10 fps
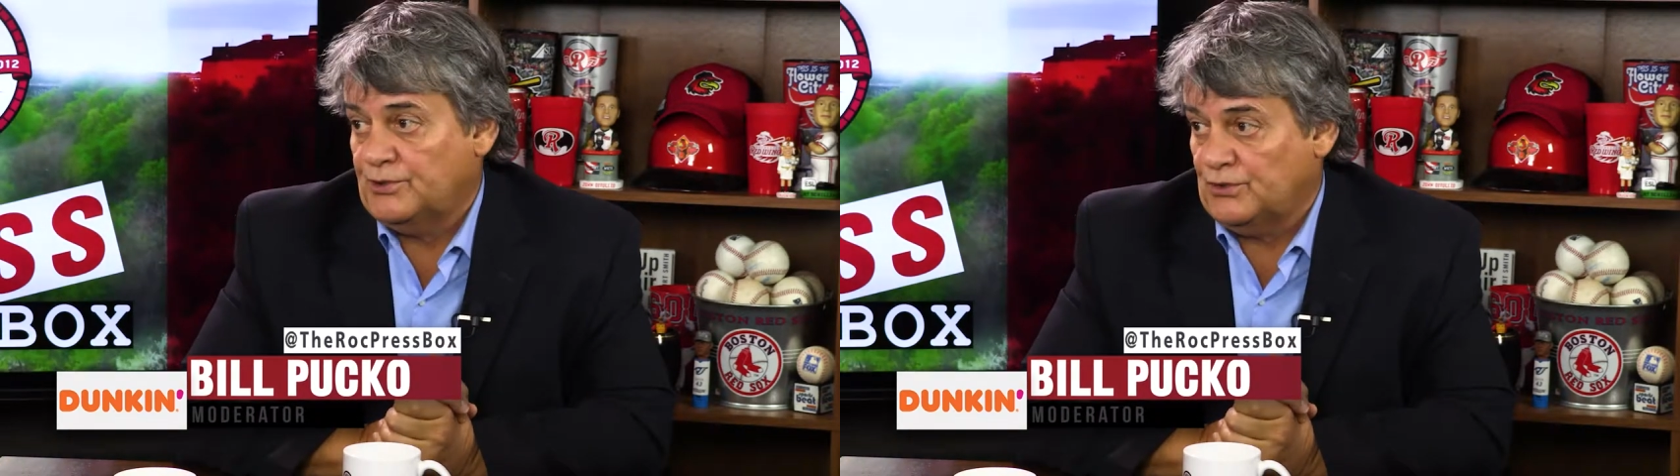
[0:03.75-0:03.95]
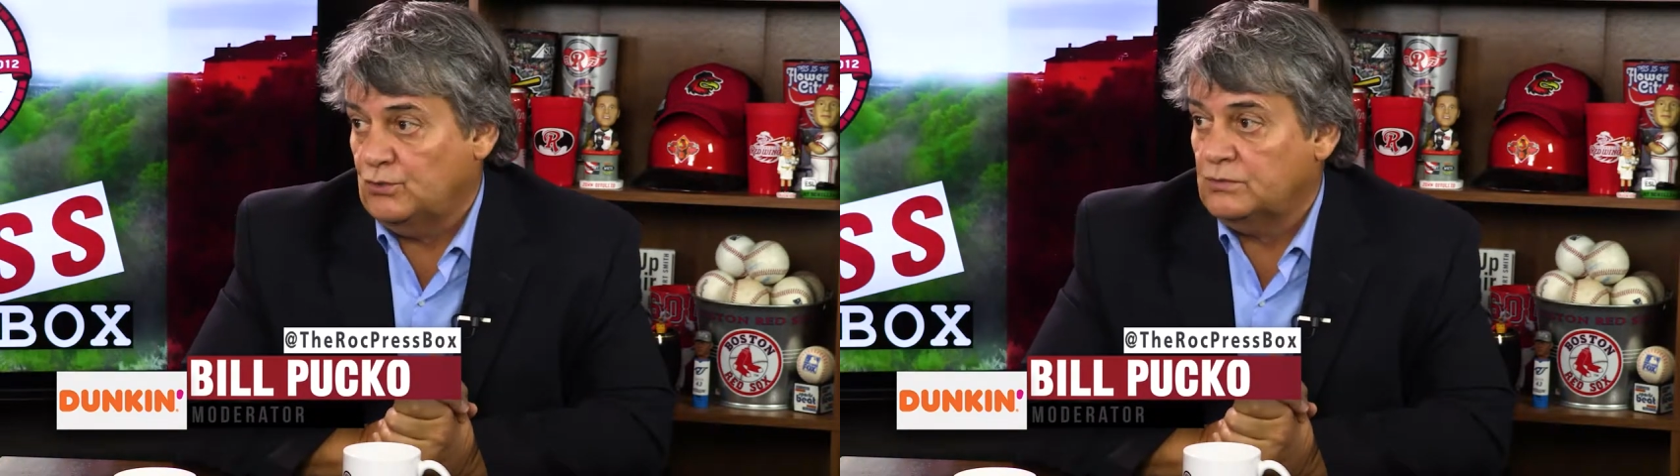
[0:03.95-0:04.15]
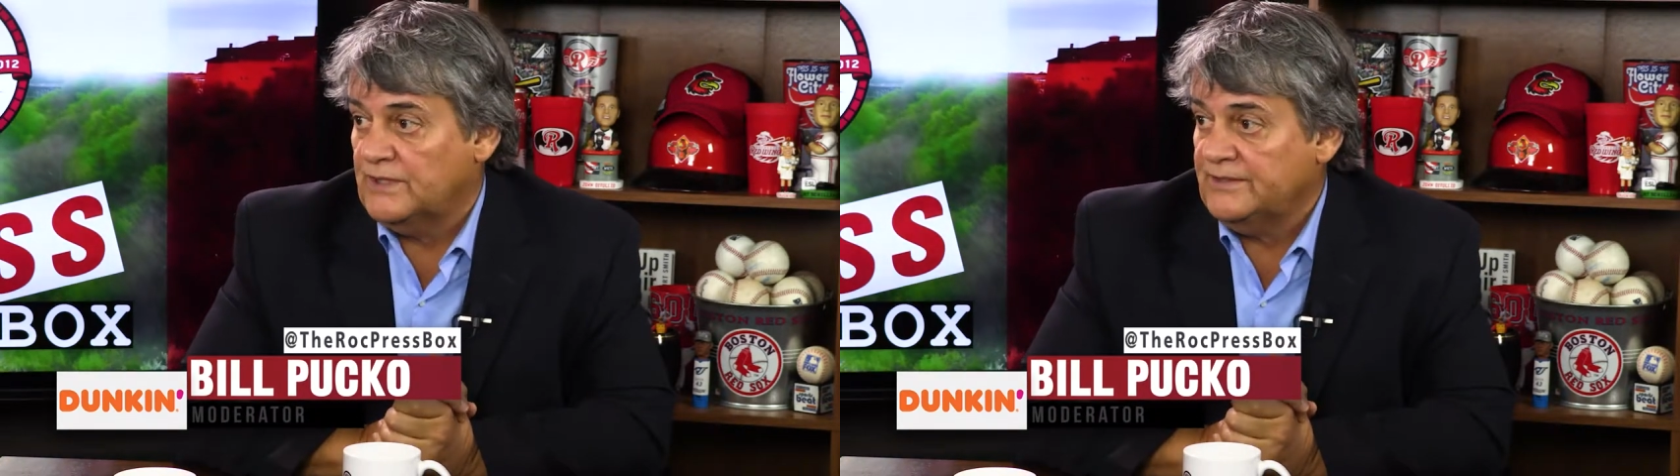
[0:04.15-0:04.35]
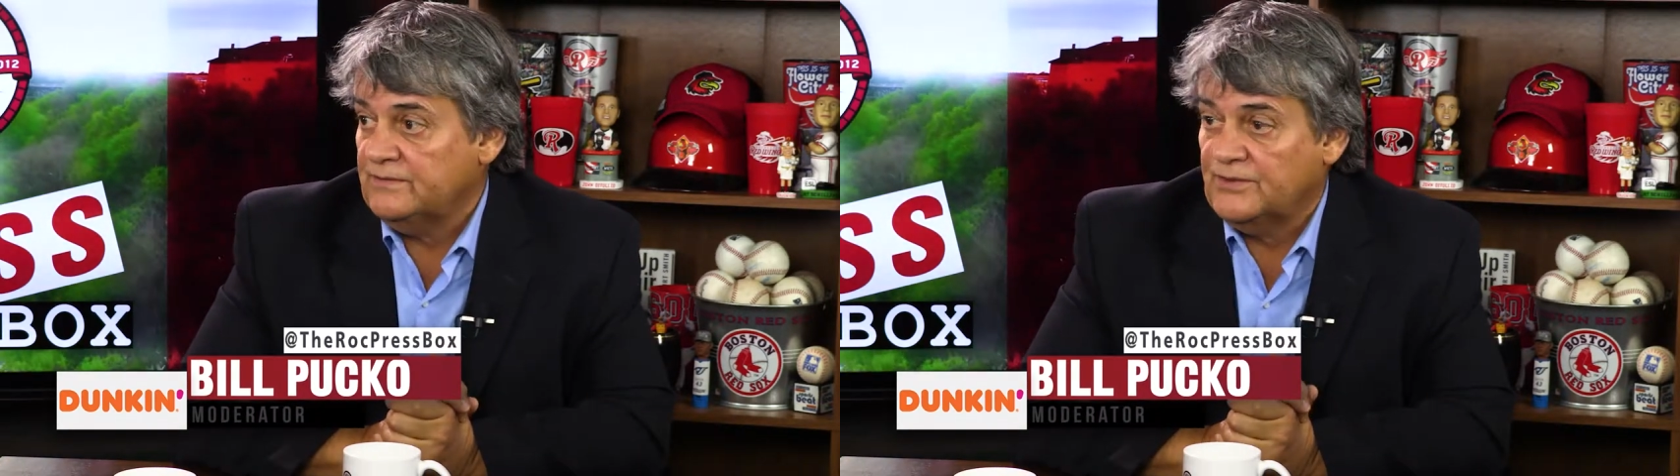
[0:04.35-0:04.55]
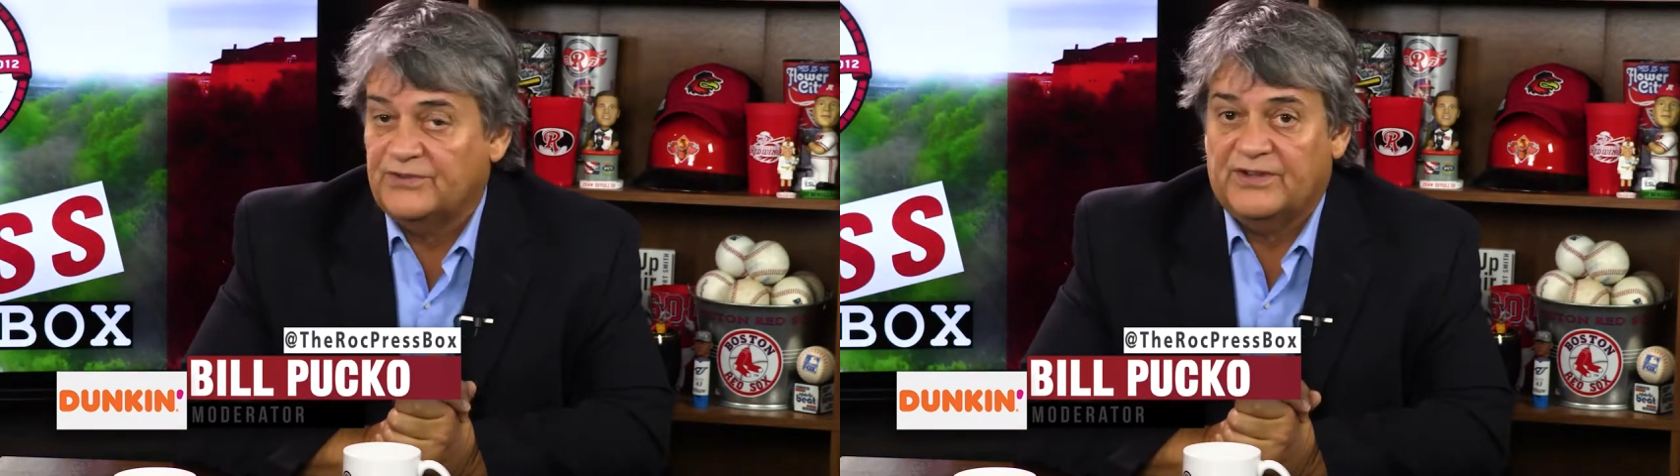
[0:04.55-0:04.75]
Pretty cool, right?
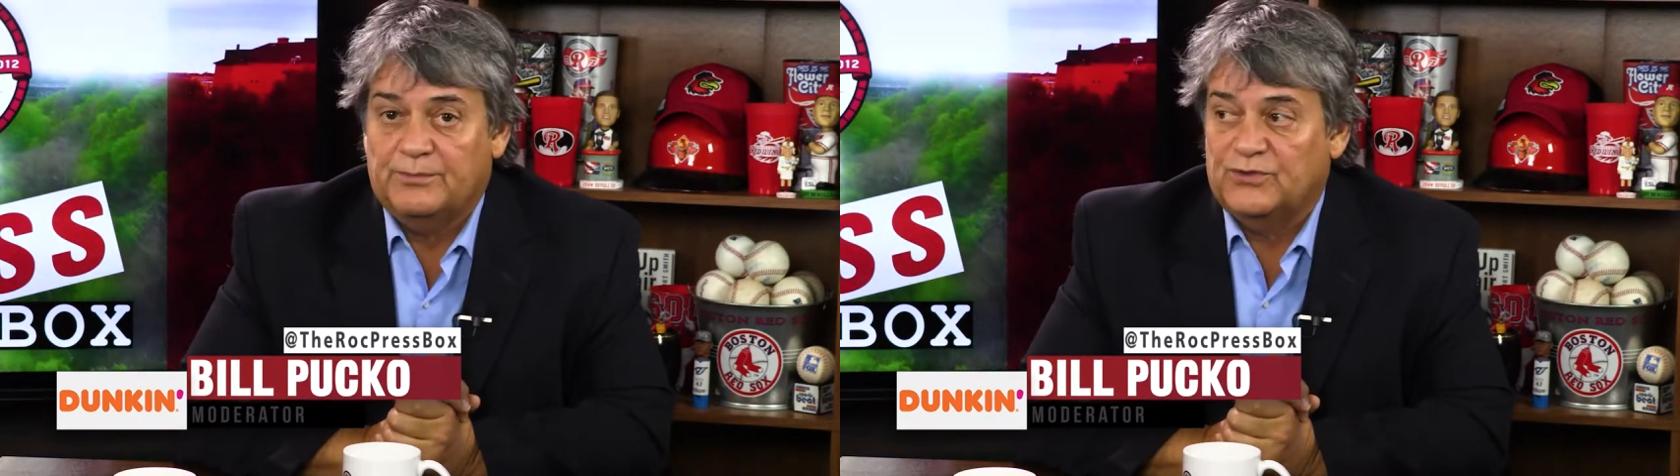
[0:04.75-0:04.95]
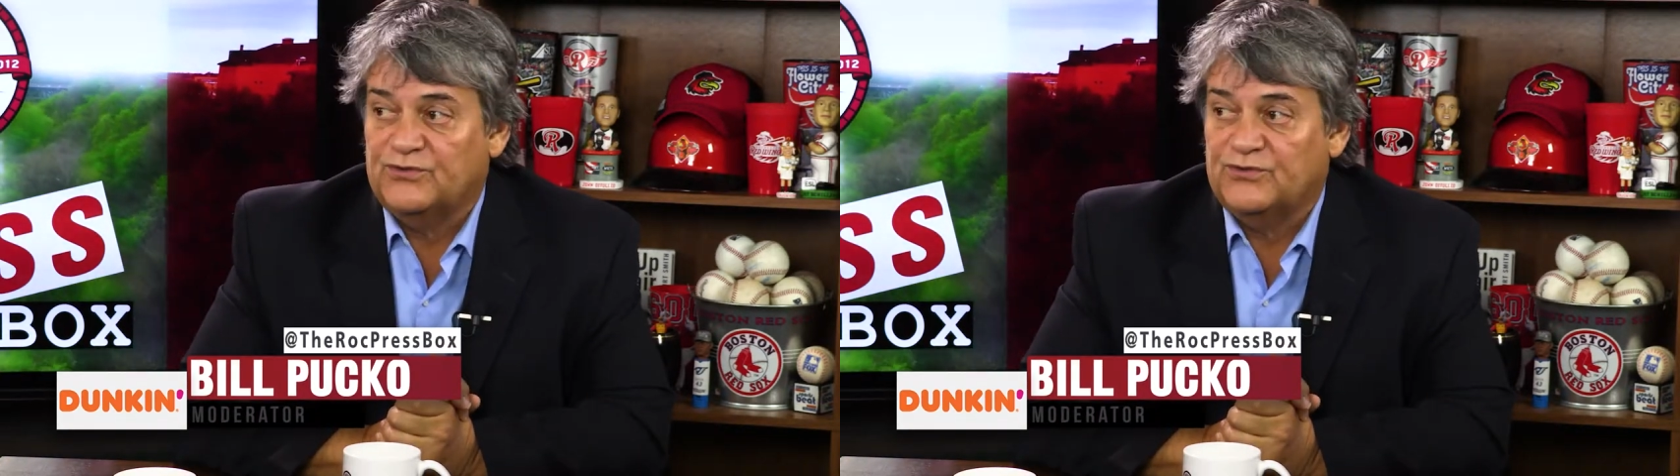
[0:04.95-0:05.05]
Uh-huh. Same